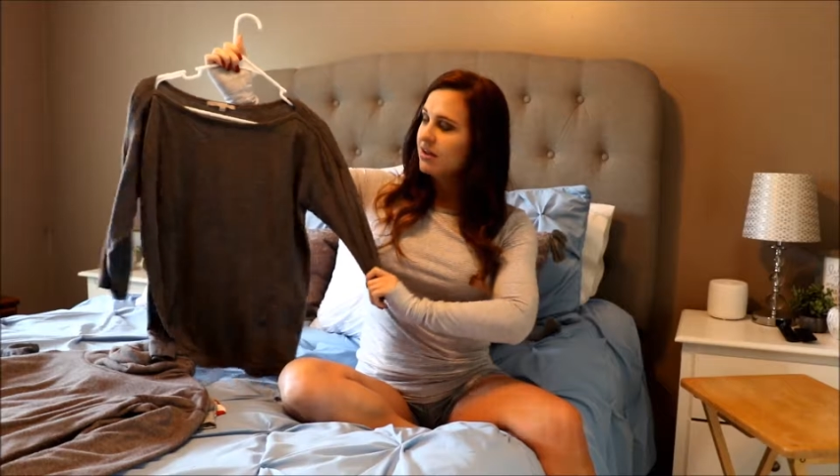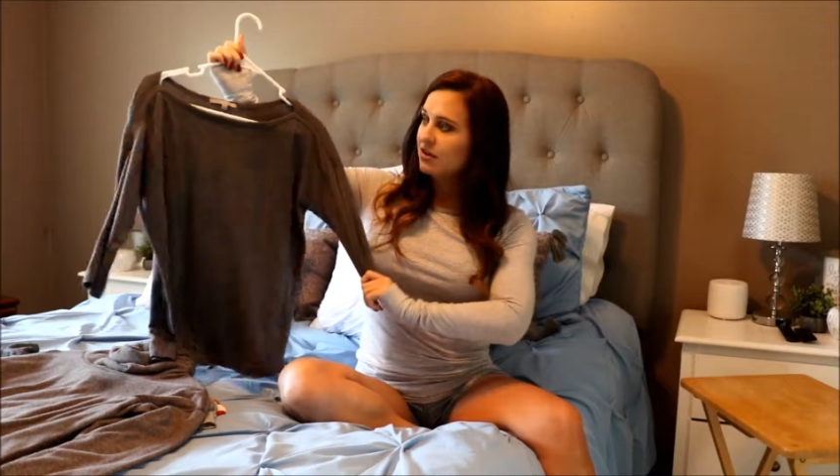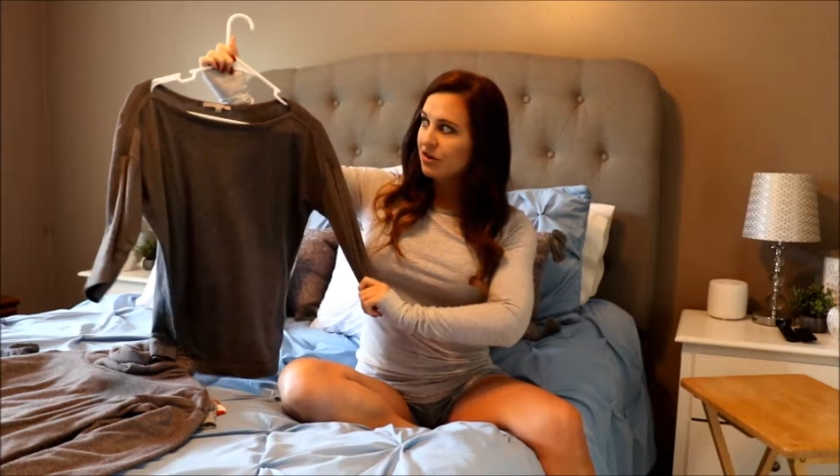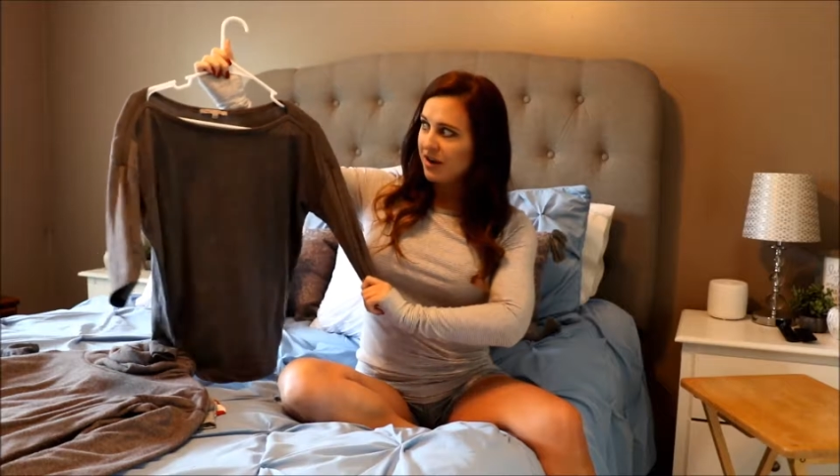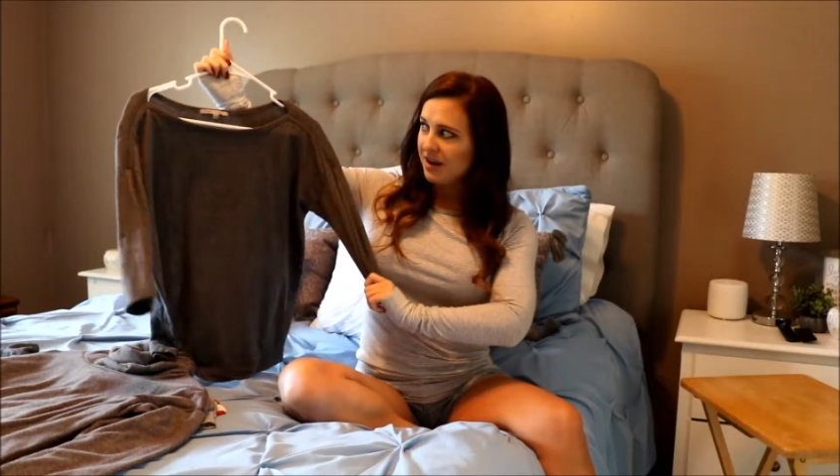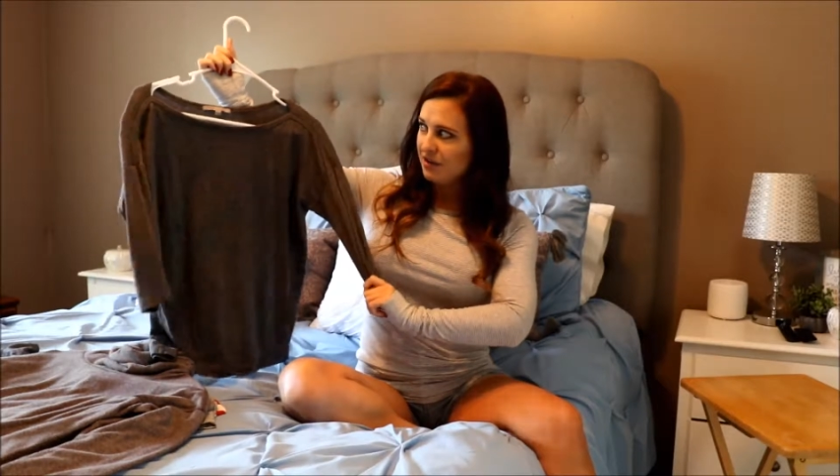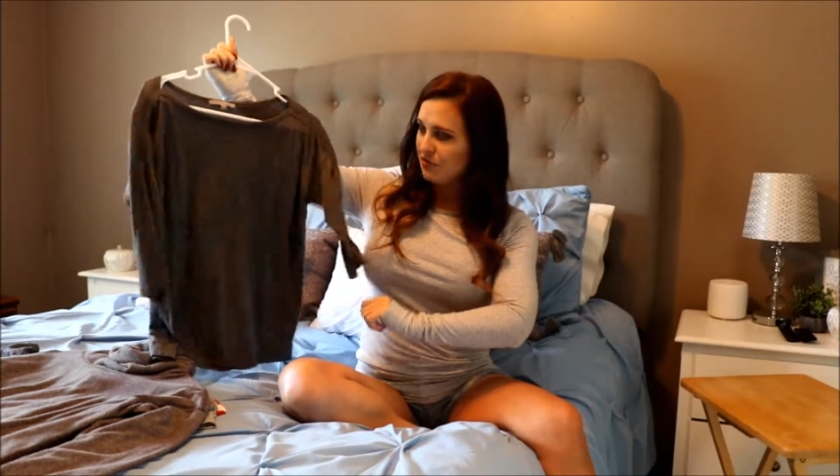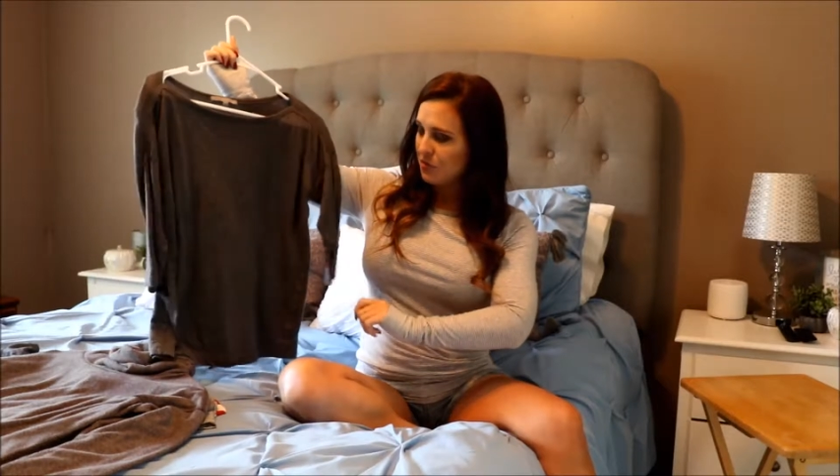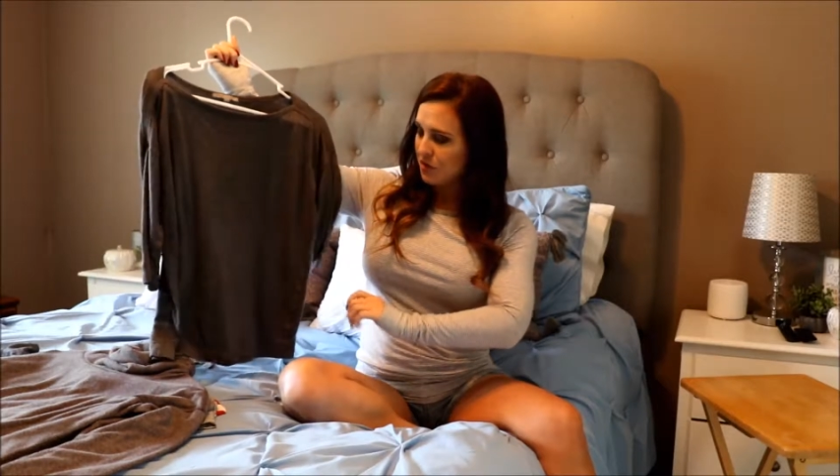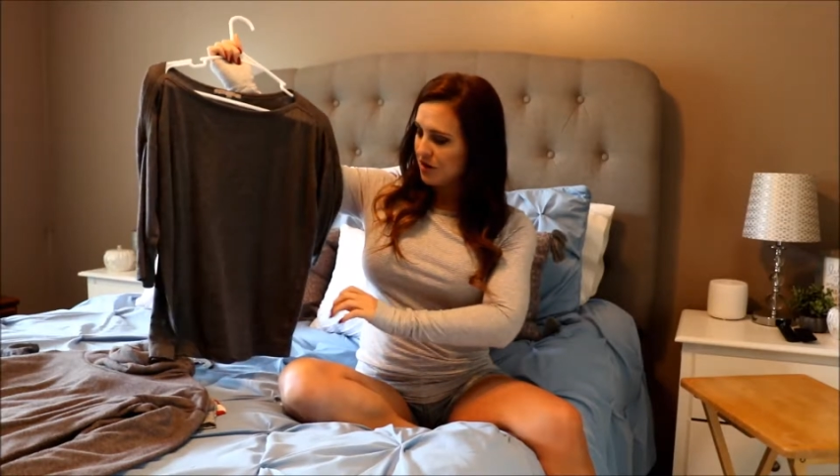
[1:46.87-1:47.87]
great
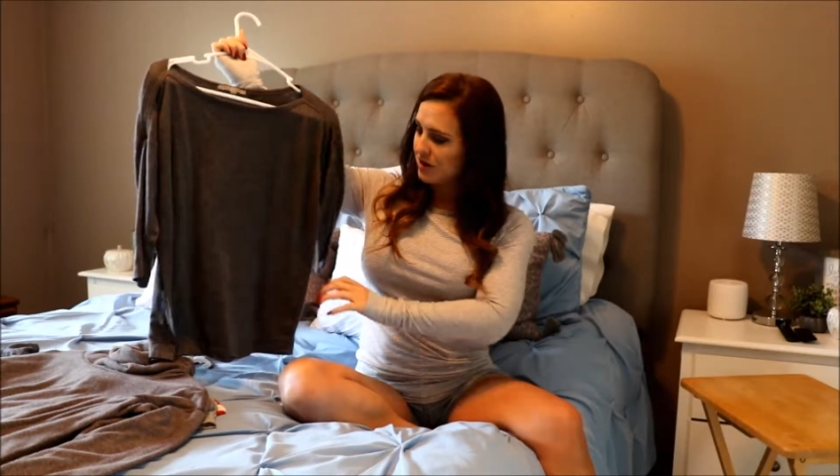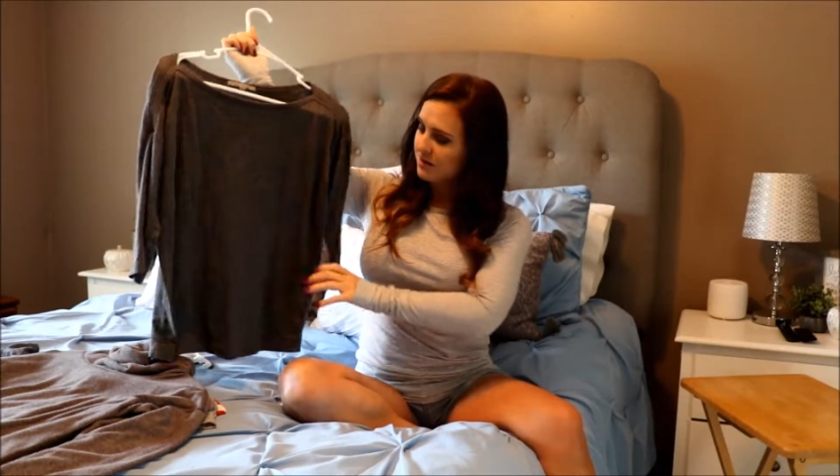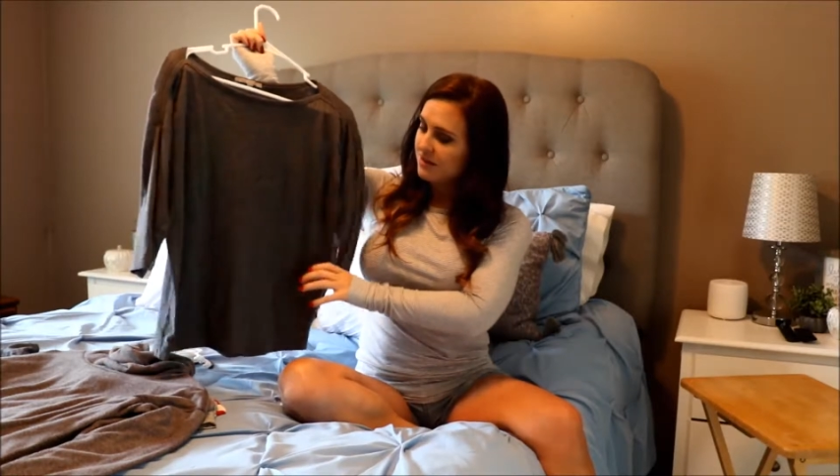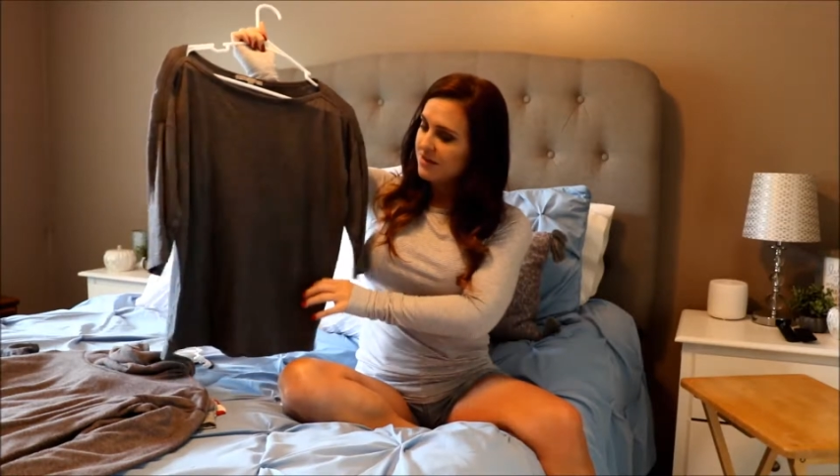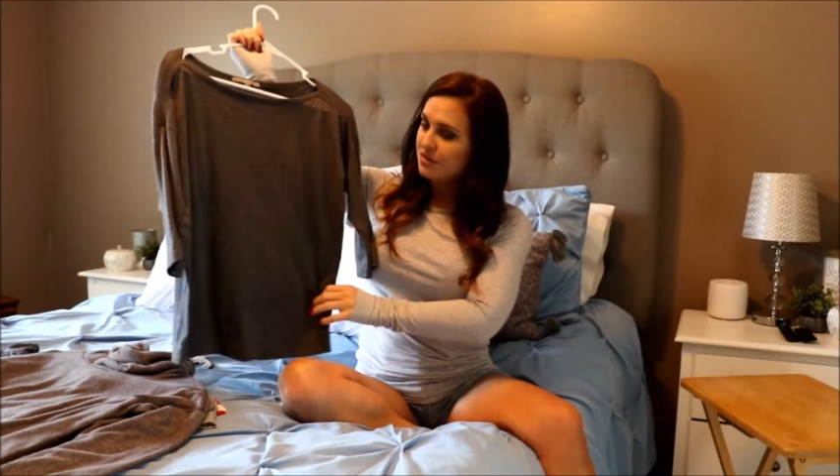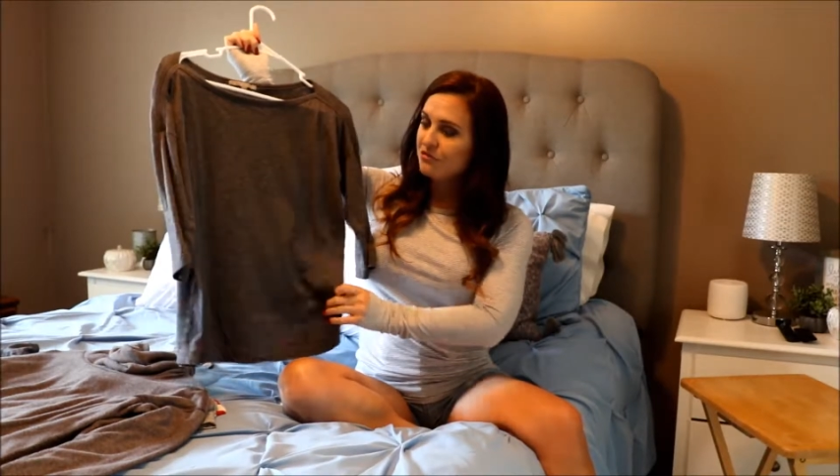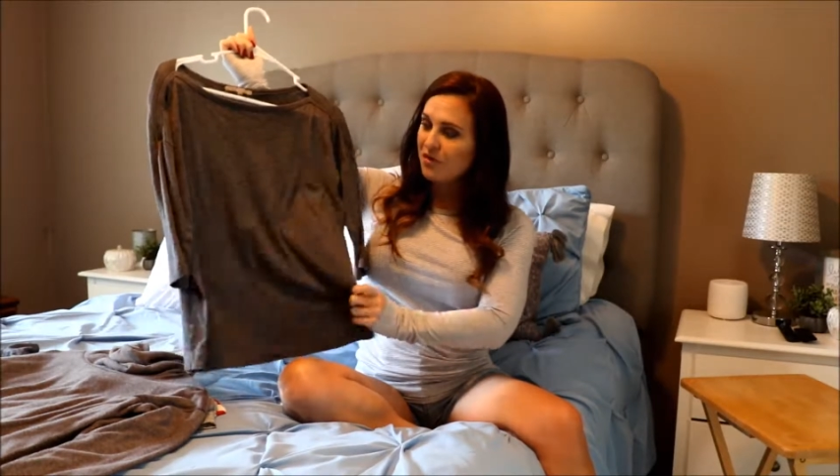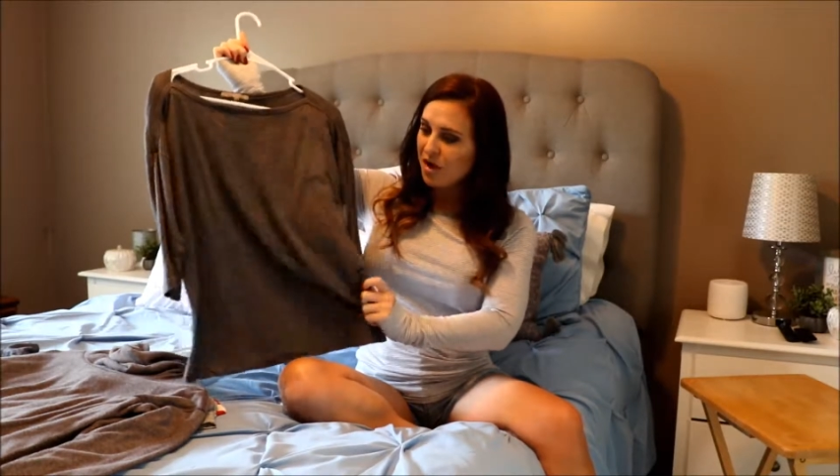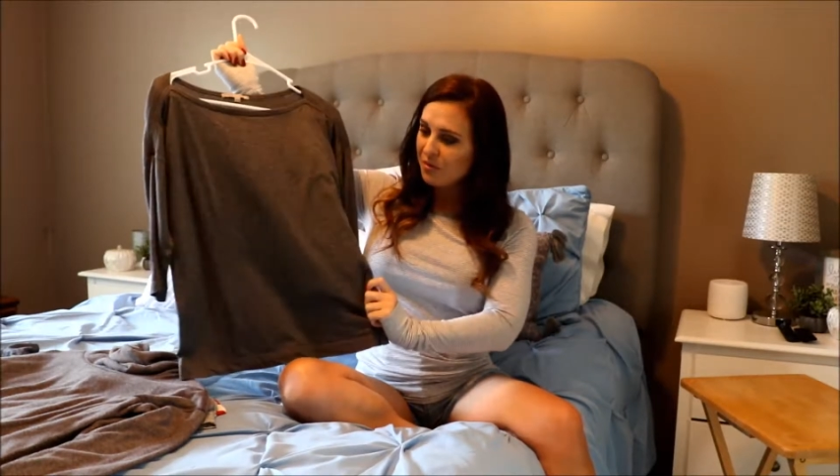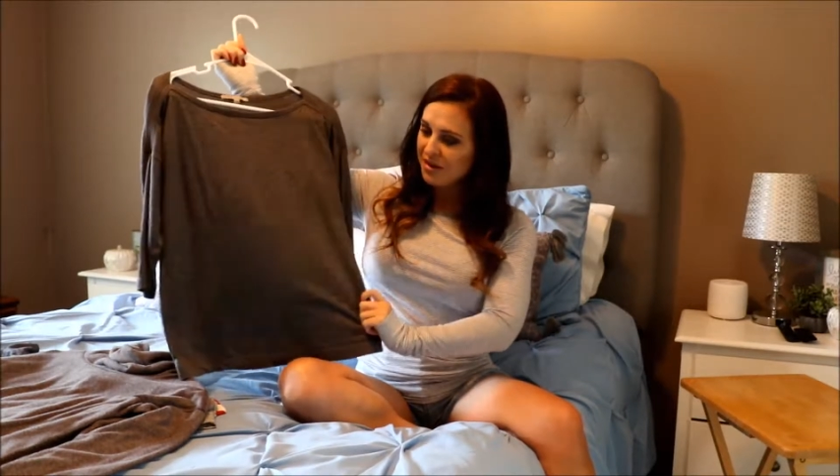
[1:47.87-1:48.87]
for the
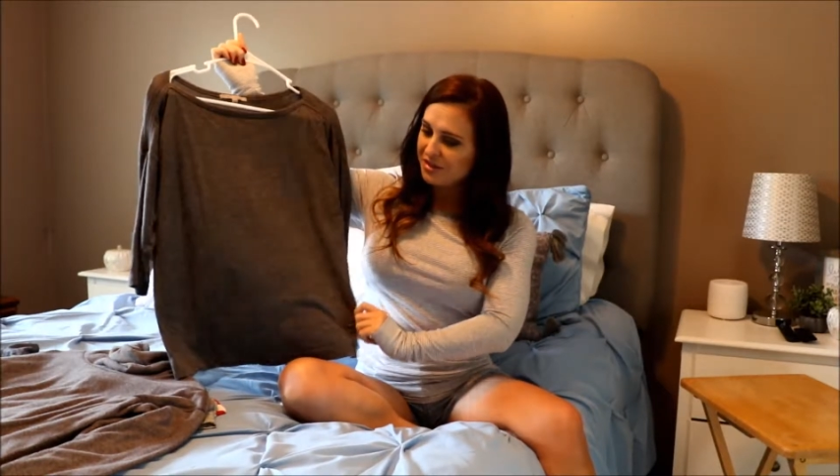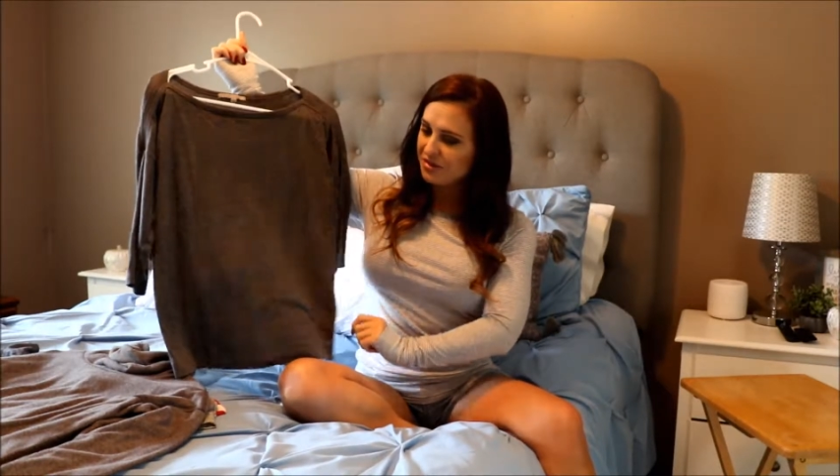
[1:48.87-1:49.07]
fall weather